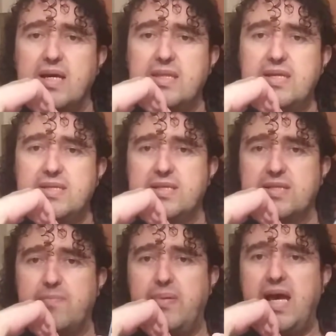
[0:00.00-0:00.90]
This is
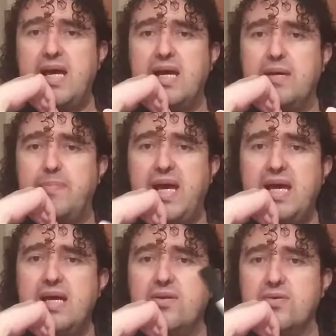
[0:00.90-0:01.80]
a
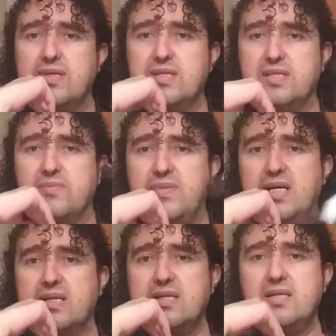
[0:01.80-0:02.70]
pen, or this is a
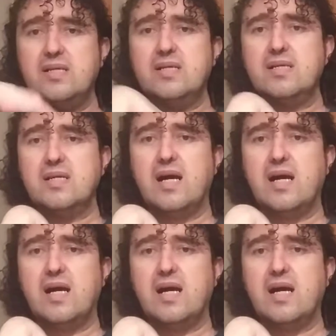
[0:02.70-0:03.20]
marker.